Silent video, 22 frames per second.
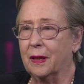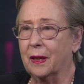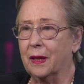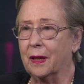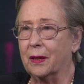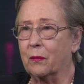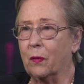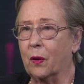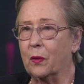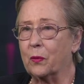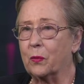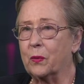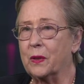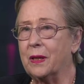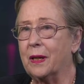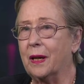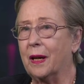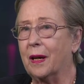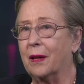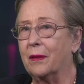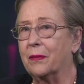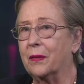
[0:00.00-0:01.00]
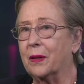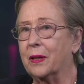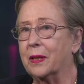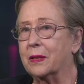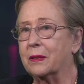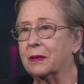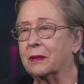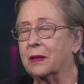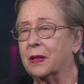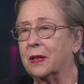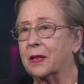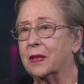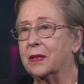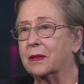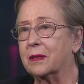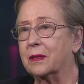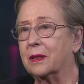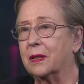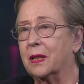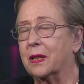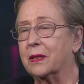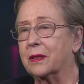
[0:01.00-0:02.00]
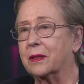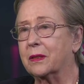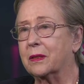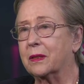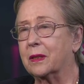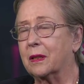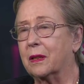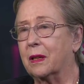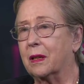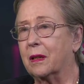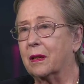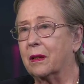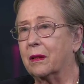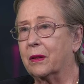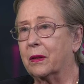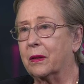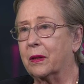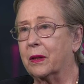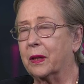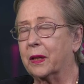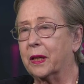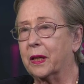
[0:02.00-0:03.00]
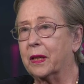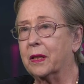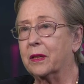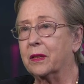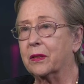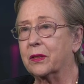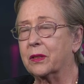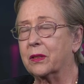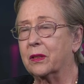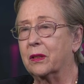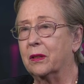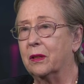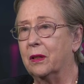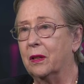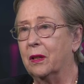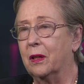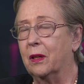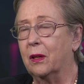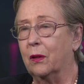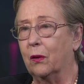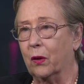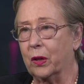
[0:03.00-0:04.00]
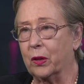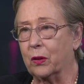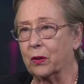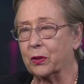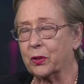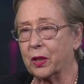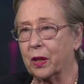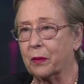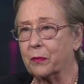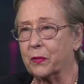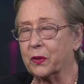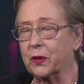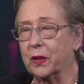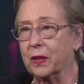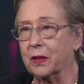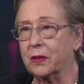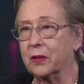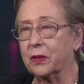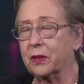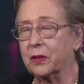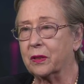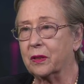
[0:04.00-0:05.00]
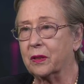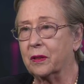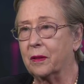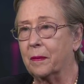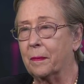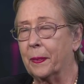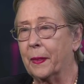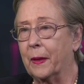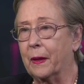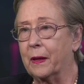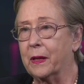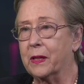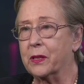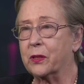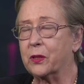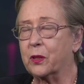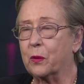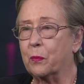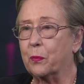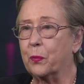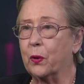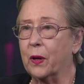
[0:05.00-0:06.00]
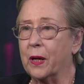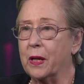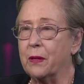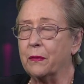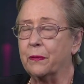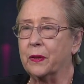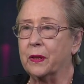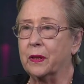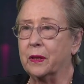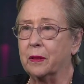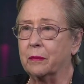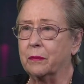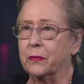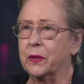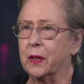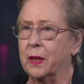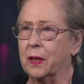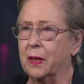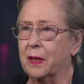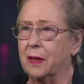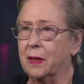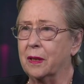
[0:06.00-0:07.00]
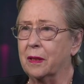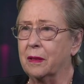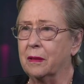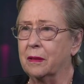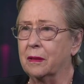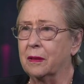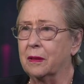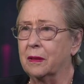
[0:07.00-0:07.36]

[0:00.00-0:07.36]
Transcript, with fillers: And what we have as, as, as uh, the King's loyal subjects is to pray for him daily,